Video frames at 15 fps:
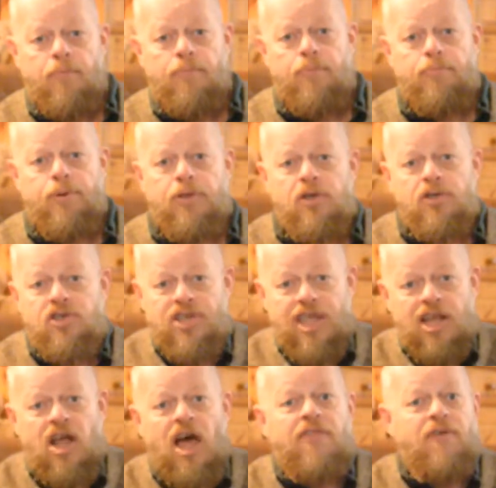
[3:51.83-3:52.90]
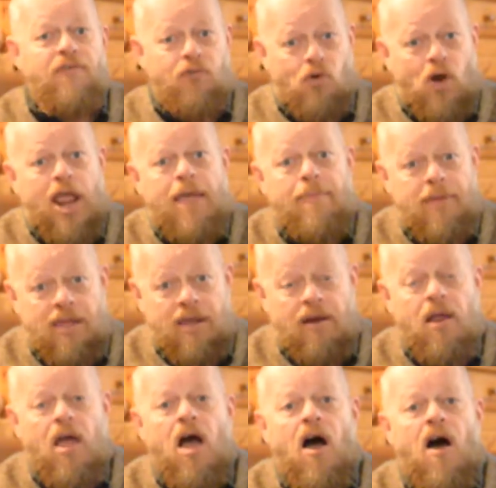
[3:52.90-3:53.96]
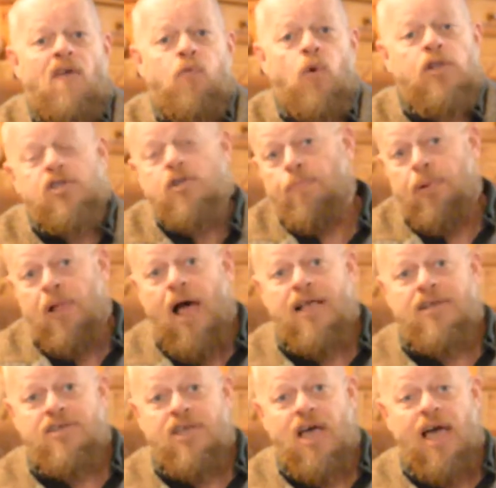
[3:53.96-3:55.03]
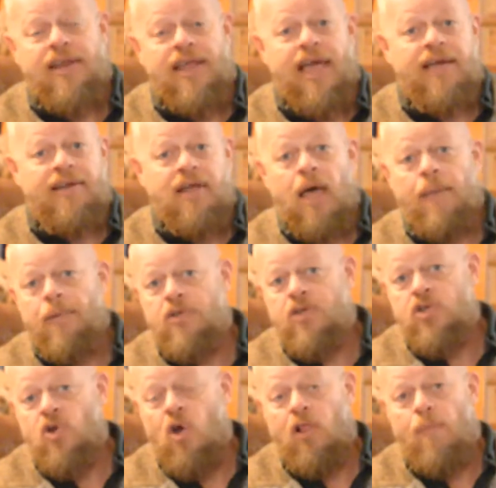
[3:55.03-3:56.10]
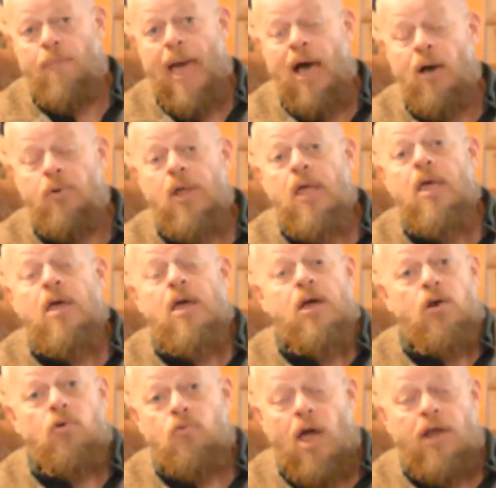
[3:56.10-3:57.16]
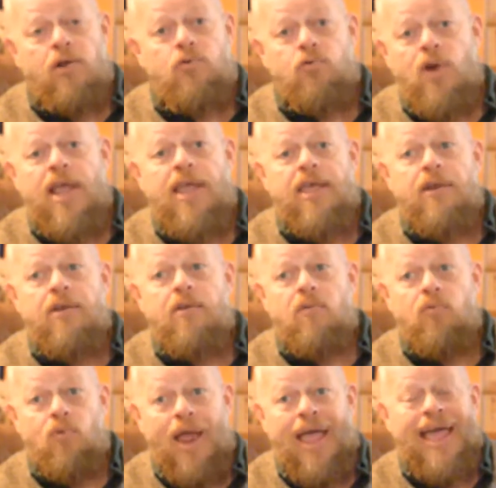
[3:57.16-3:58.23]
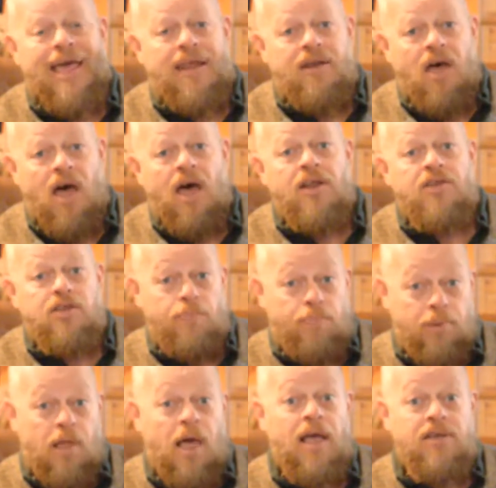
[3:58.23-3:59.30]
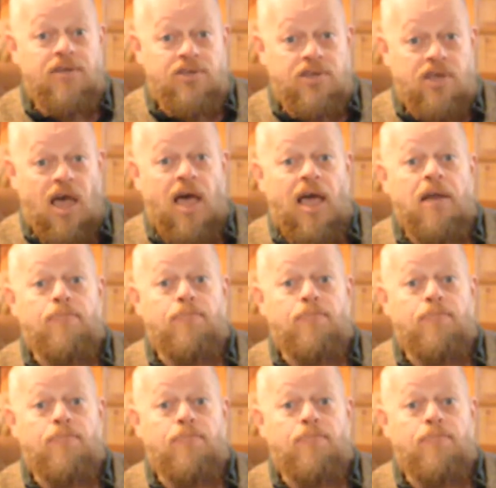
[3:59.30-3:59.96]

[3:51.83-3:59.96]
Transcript: put the skin on the frame here of what supply-side economics is all about. Ronald Reagan ran on a supply-side